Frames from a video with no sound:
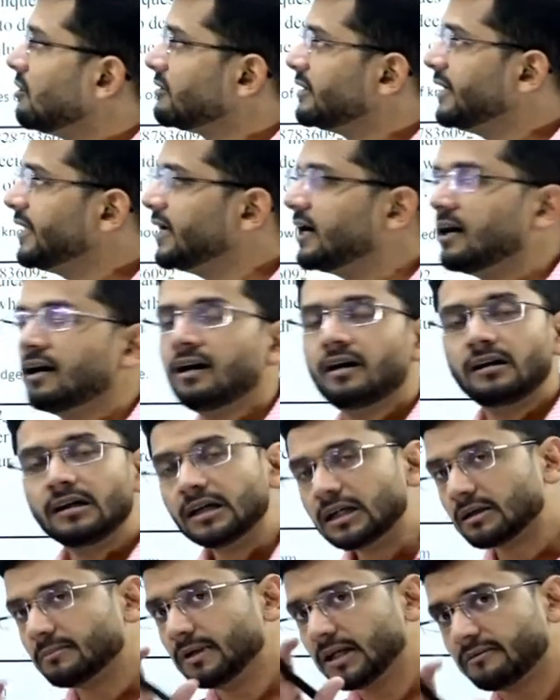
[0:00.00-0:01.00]
you already
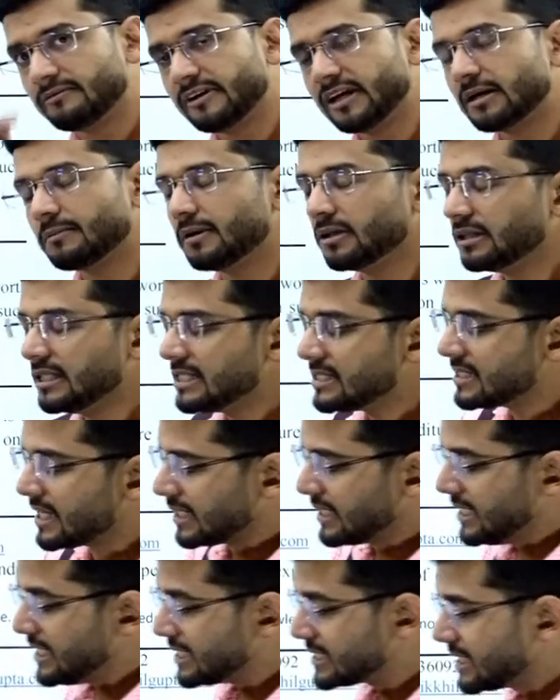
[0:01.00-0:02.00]
are a little bit aware about
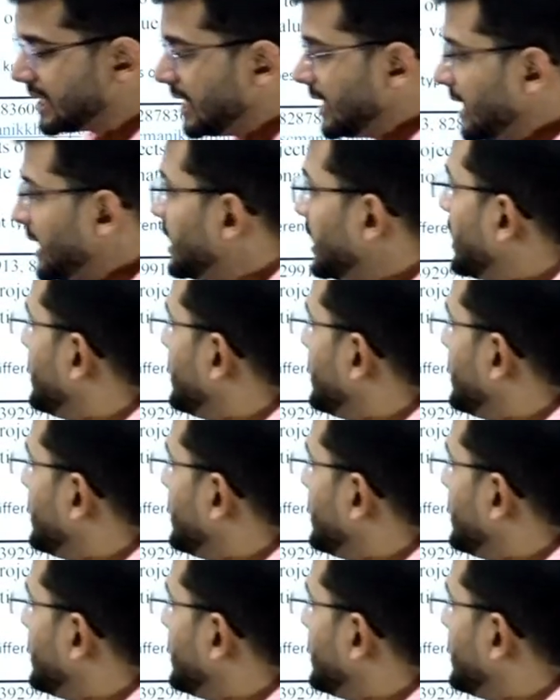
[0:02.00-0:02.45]
these techniques.